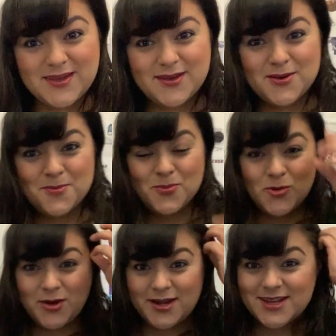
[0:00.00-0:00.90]
Good
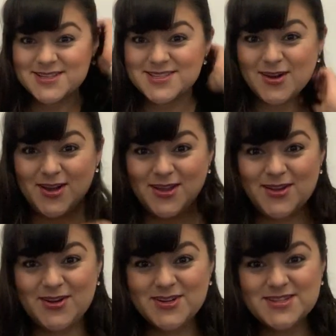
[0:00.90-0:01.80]
morning,
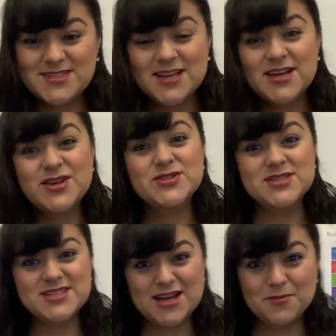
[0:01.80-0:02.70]
scholars.
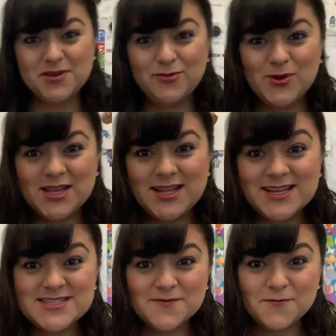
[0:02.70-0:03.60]
Today I'll be doing a
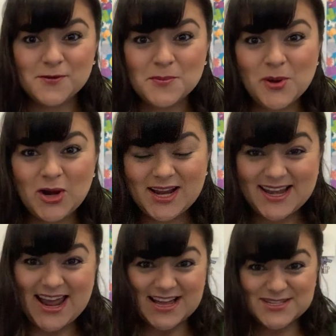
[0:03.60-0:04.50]
lesson from our
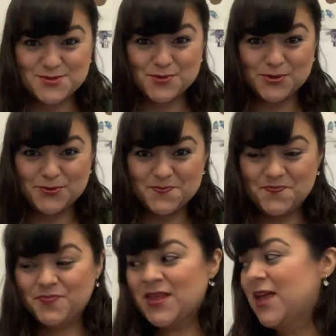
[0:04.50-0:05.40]

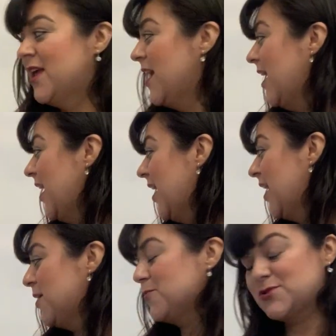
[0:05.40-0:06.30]
classroom,
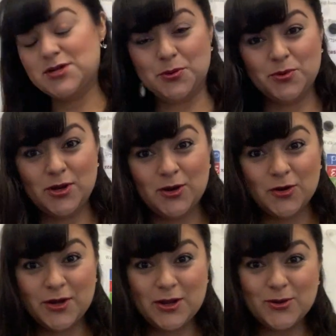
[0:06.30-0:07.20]
and we'll start with our
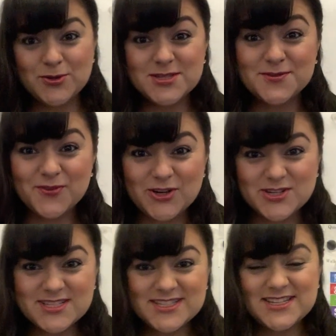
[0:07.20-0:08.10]
learning goals
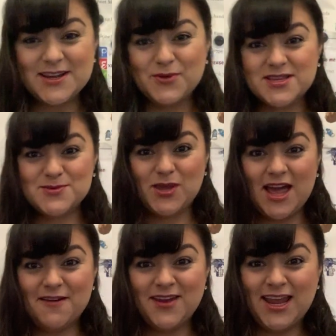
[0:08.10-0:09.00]
first because we
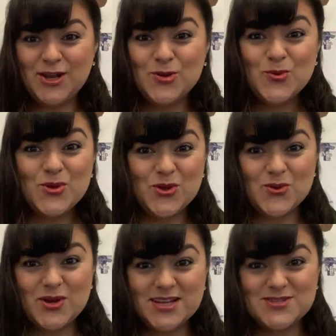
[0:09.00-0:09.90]
have a new
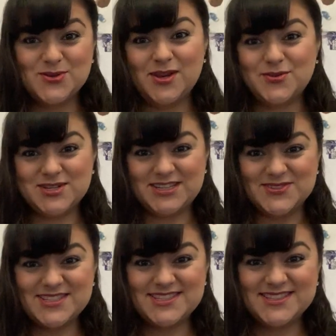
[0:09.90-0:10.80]
unit to
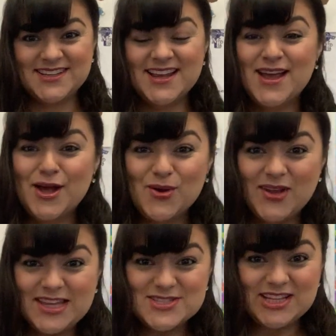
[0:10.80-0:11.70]
introduce.
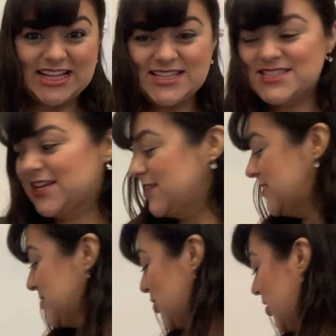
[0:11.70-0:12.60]
Okay, so let's
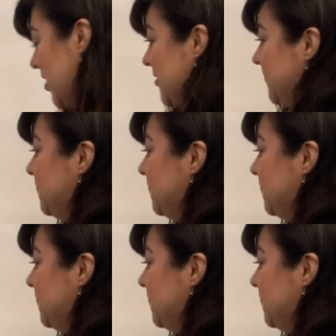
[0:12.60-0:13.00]
get started.